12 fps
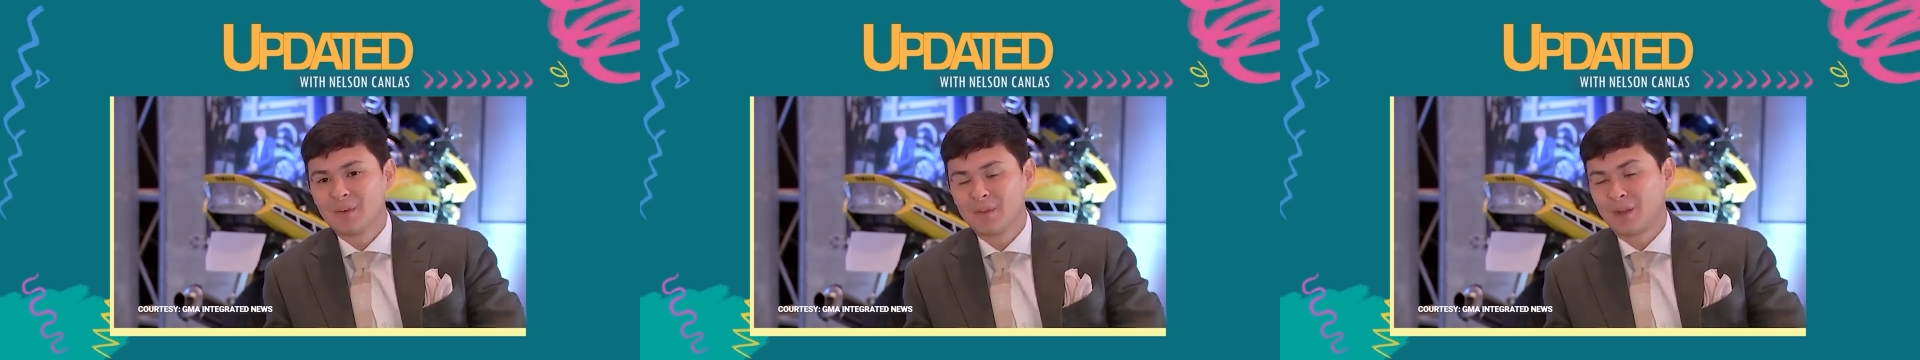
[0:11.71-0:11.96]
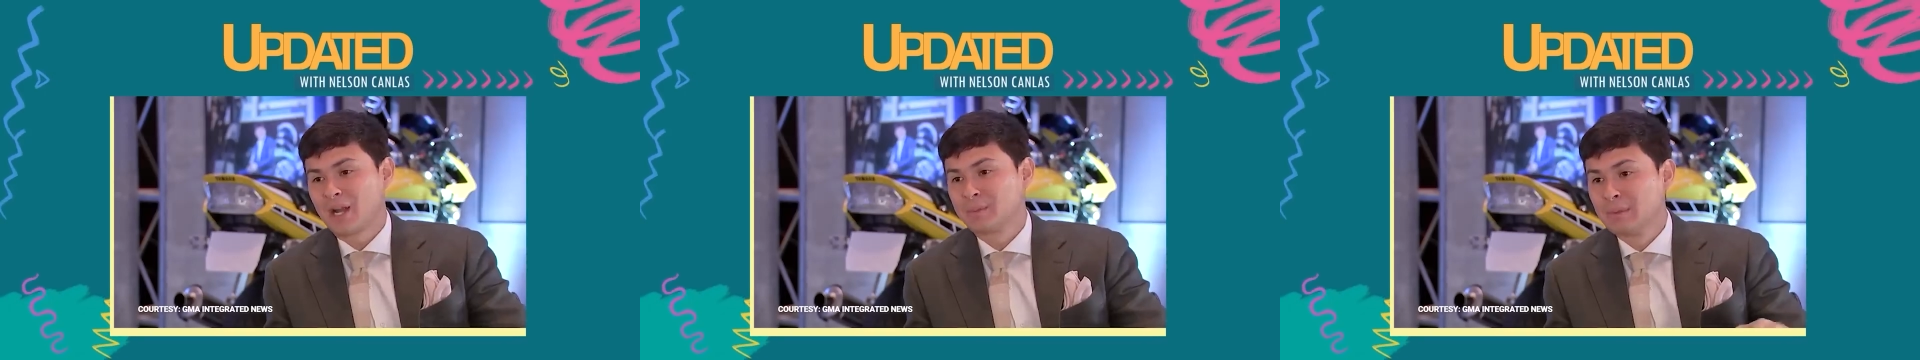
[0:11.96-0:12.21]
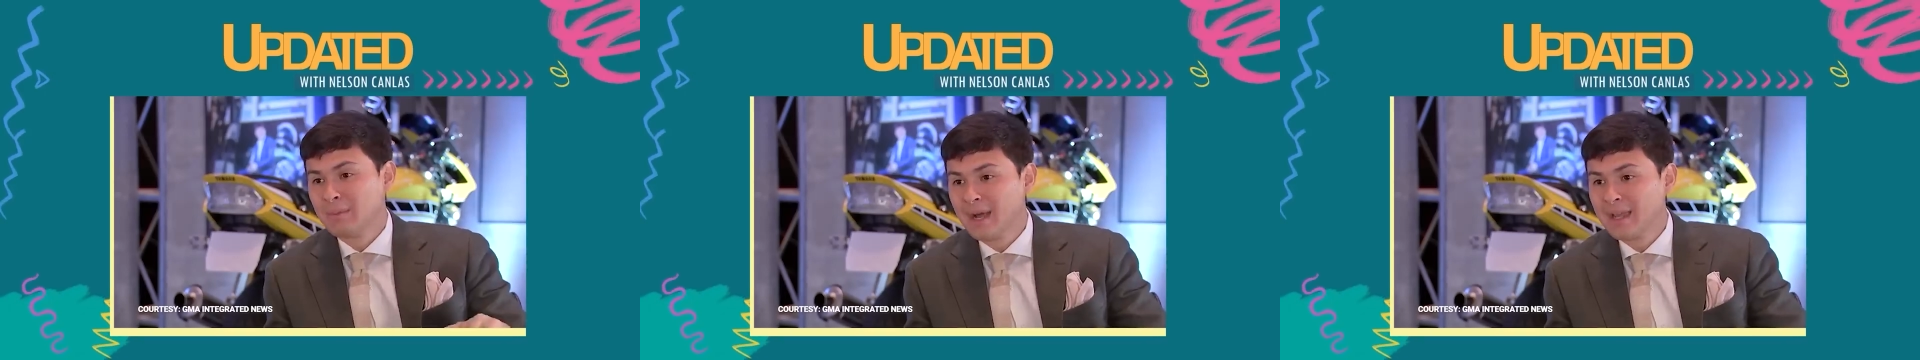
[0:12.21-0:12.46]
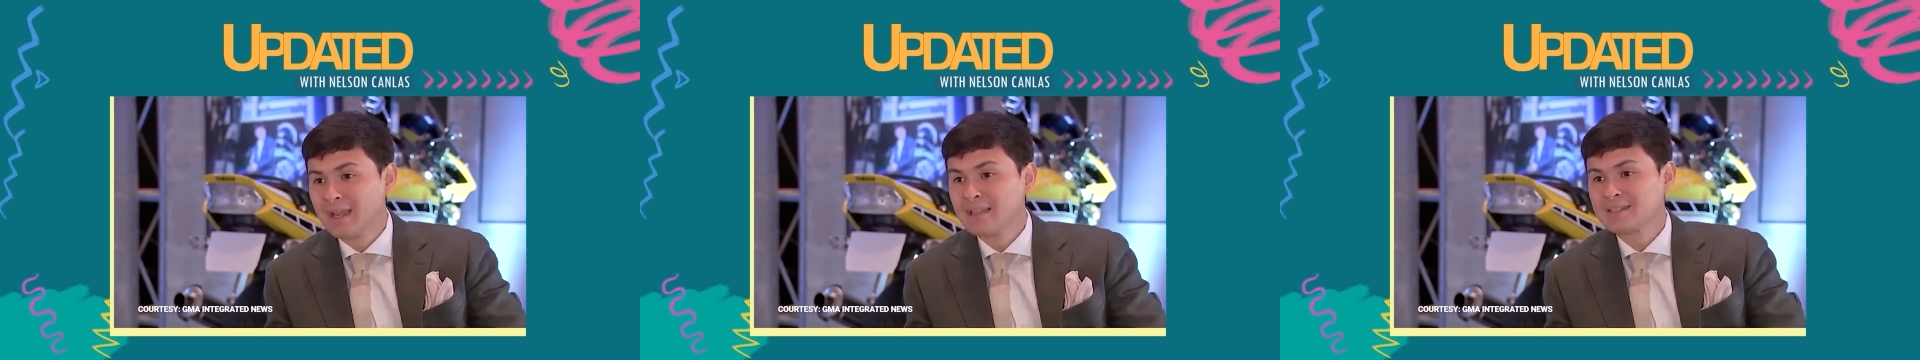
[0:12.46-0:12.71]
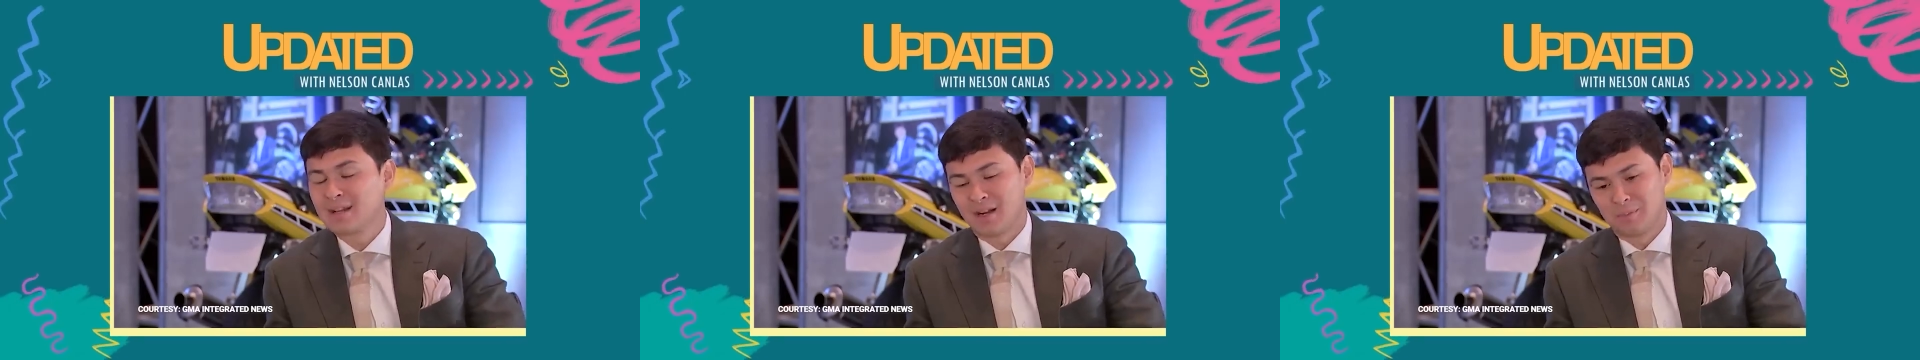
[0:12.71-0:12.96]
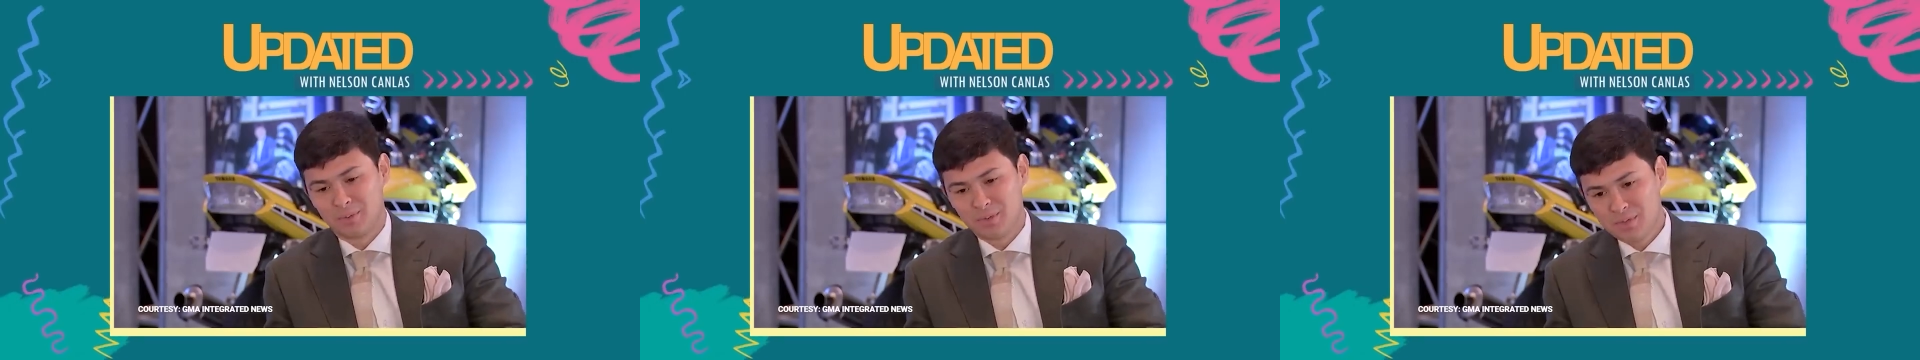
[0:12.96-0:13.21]
with our kababayans, our
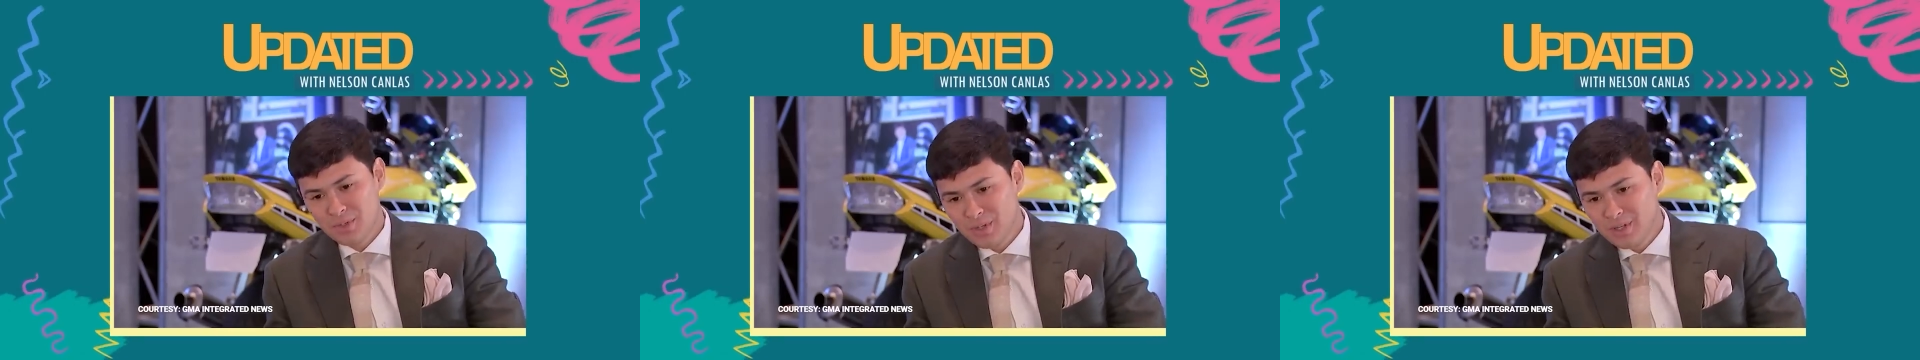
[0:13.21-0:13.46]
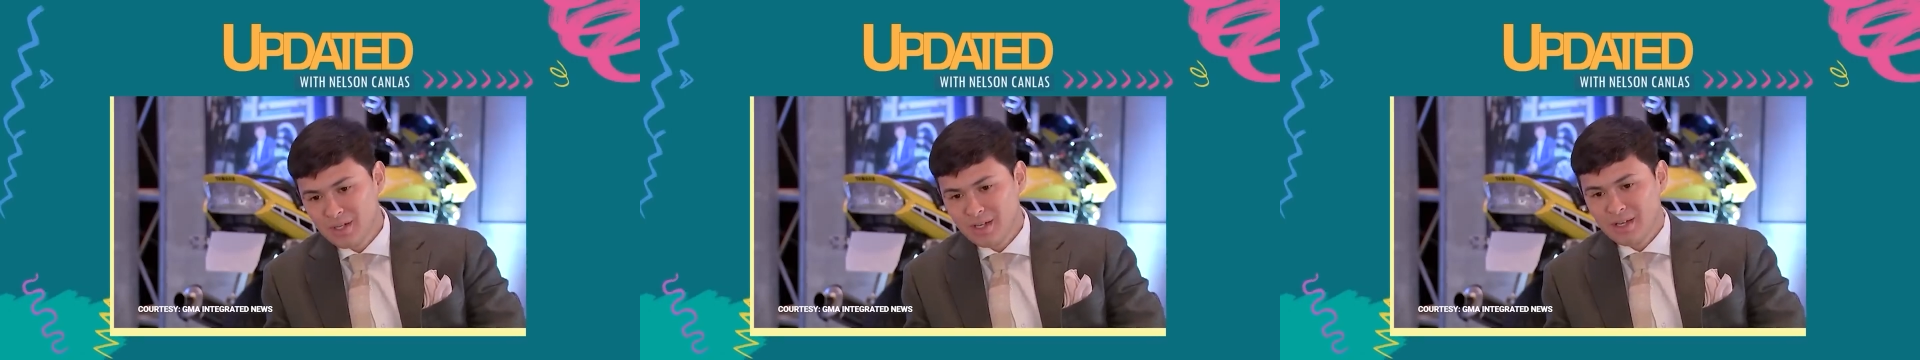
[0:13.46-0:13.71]
Kapuso.